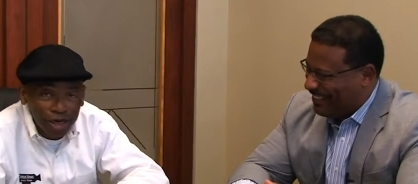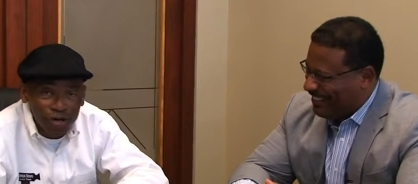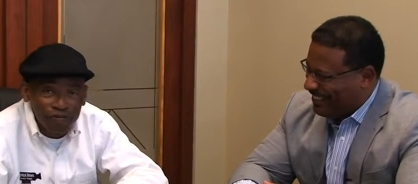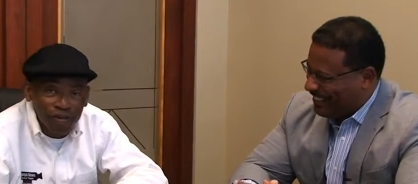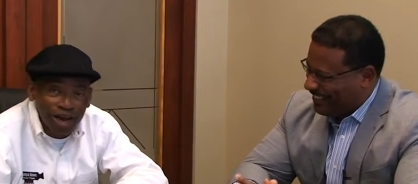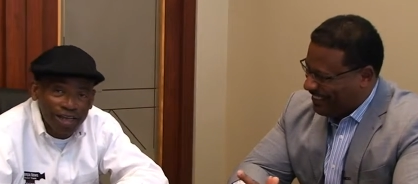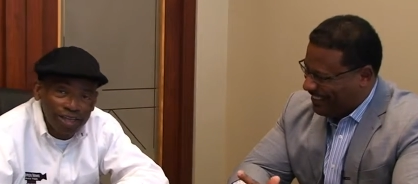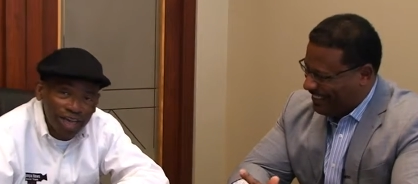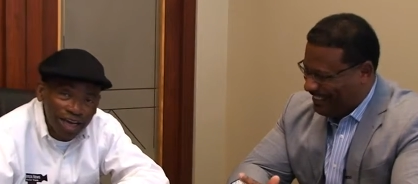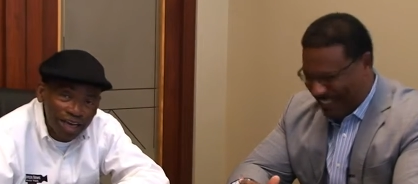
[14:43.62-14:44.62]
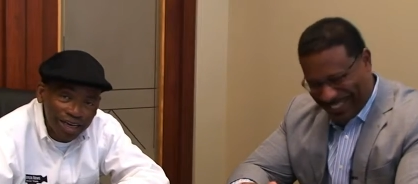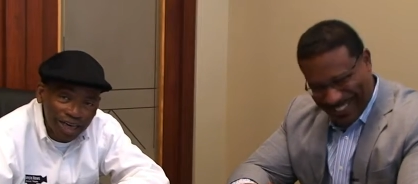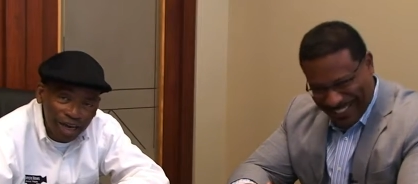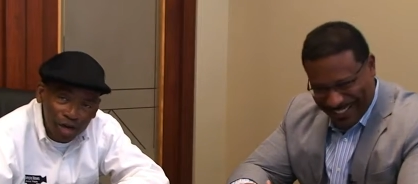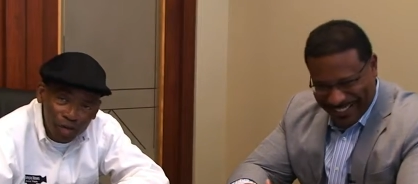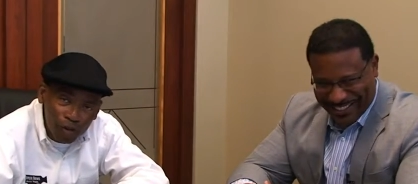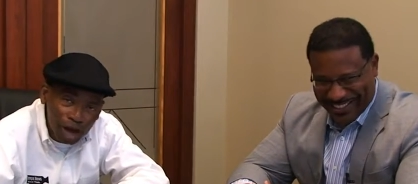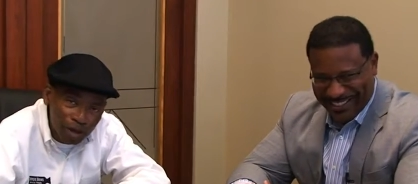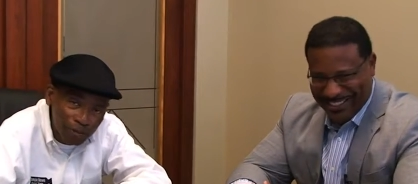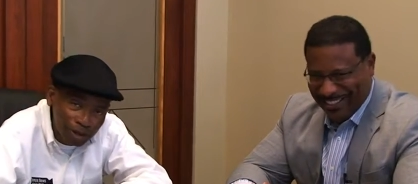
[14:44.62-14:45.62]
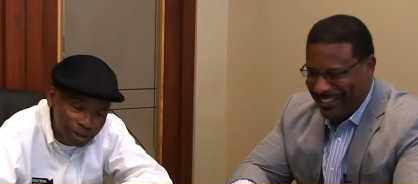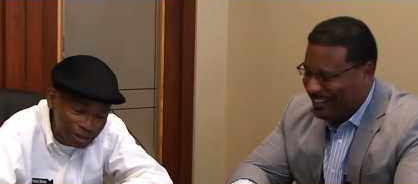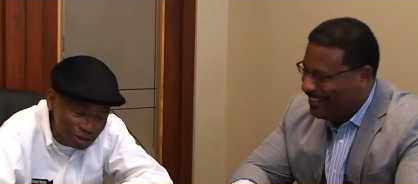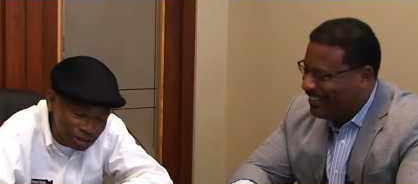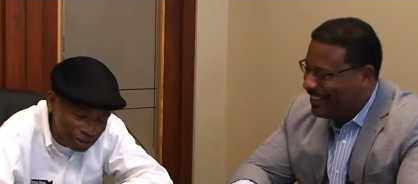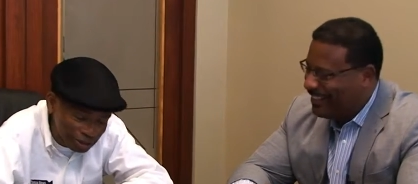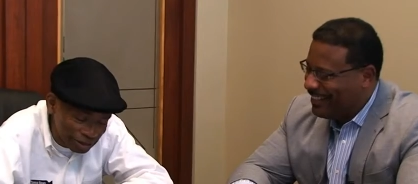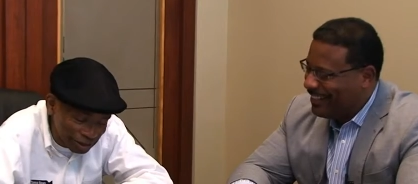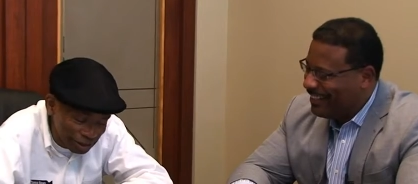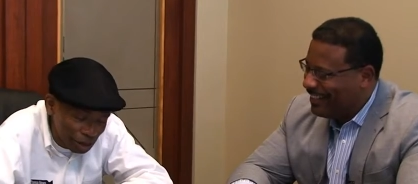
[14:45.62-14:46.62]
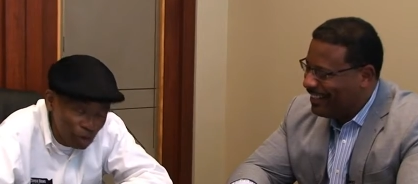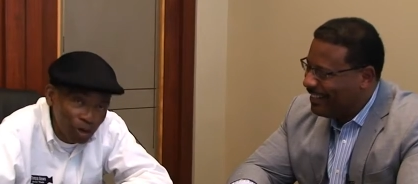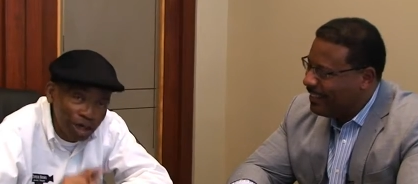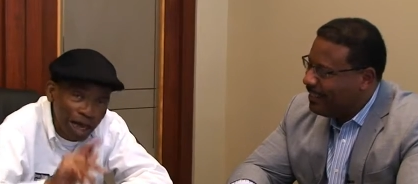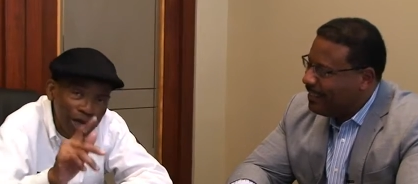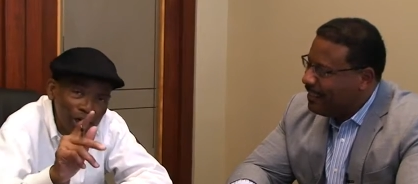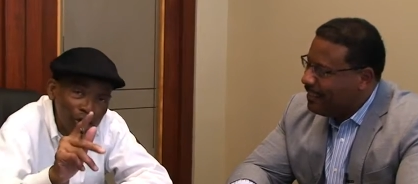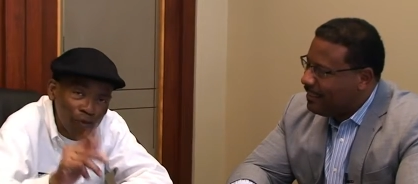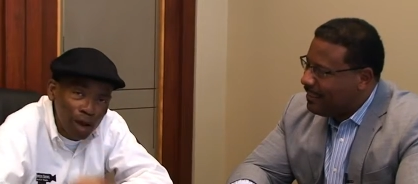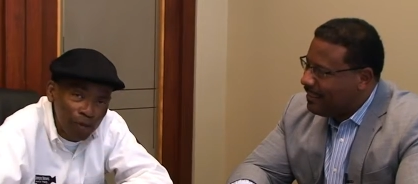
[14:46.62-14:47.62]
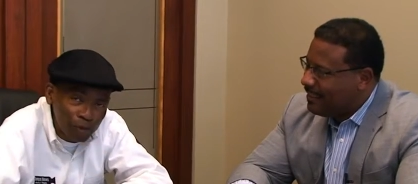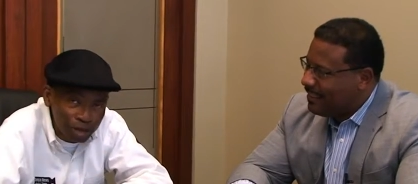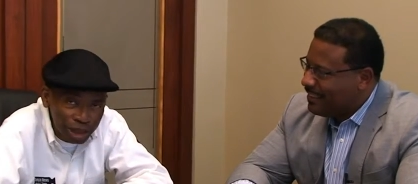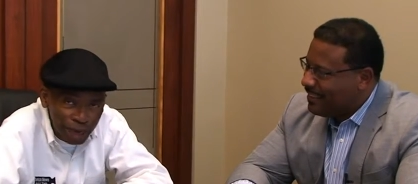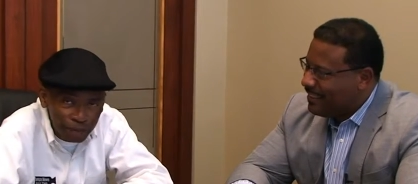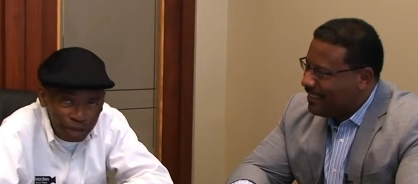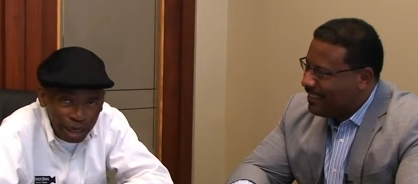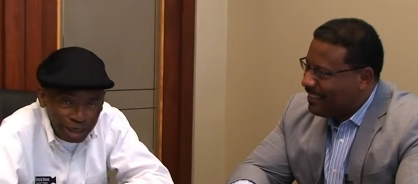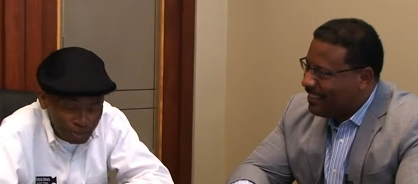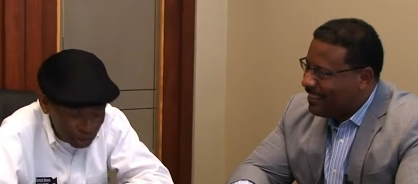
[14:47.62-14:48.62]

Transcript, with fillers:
Speaker 1: no fried chicken and no watermelon. Okay. Well, now you know why we are Tampa's last